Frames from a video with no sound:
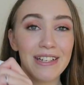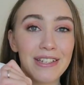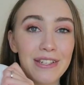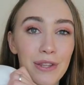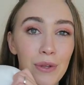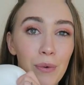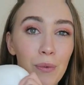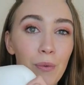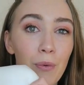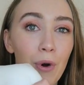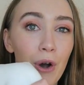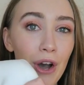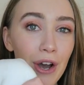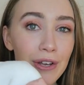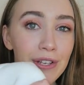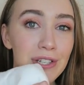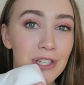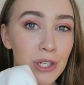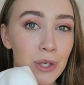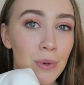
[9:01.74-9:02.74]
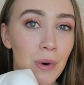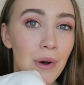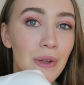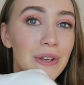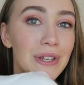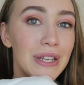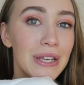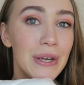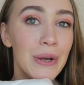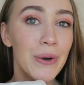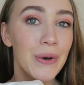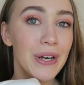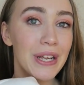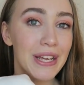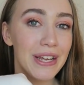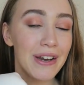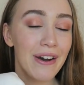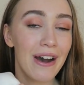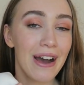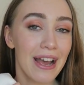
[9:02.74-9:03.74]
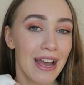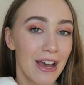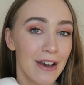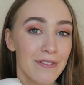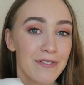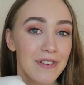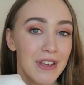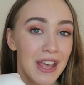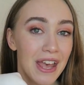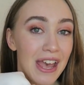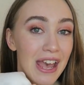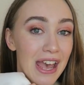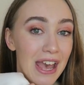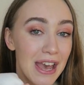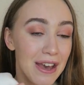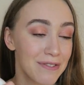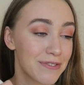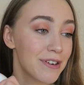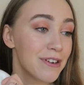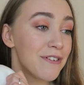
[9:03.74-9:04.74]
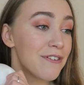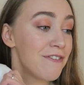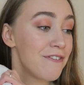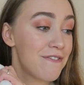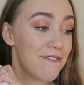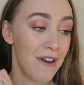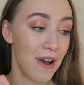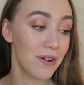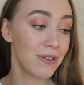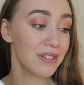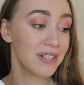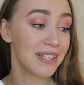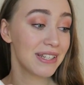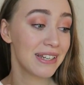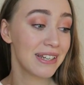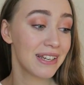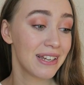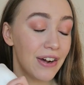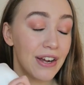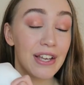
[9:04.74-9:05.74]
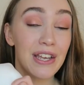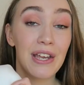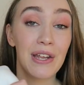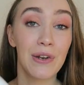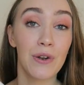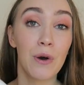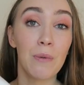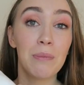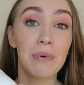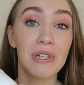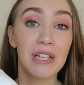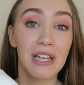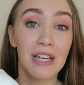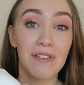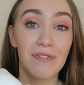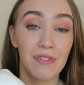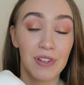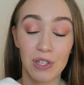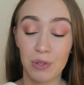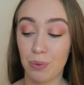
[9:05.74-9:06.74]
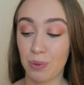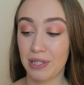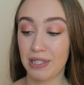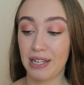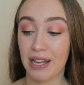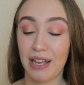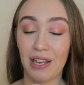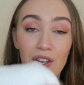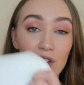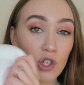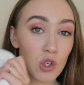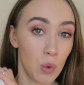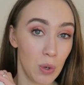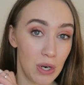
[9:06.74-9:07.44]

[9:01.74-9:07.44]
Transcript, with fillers: is the worst quality hoodie I have ever felt, and I cannot believe this was like